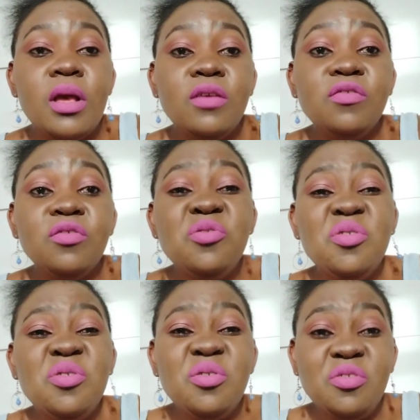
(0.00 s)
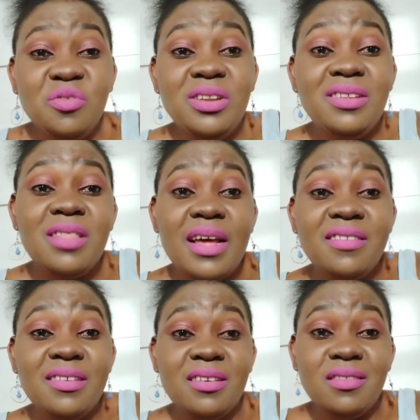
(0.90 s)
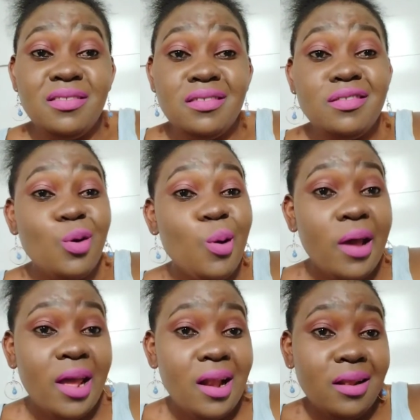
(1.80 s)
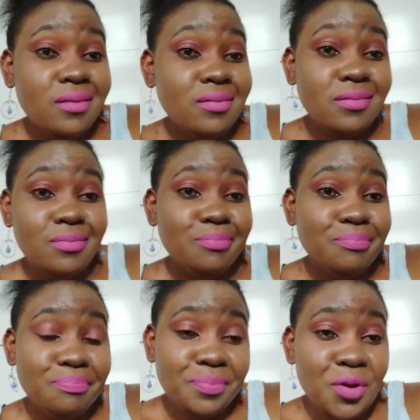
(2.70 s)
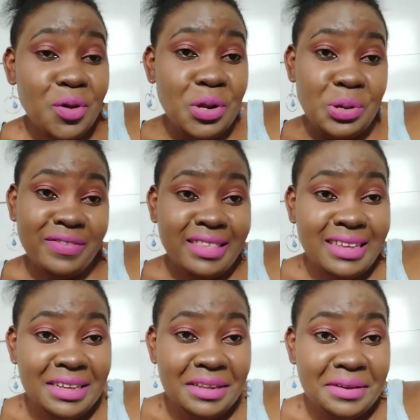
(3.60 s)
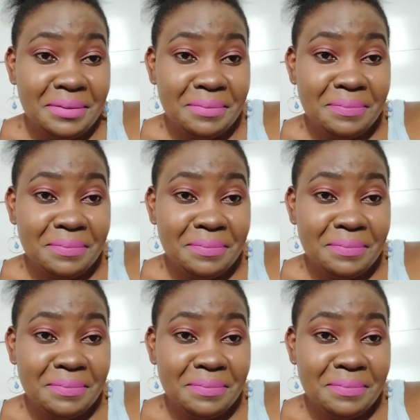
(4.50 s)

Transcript: So you don't also need that excess oil on your skin,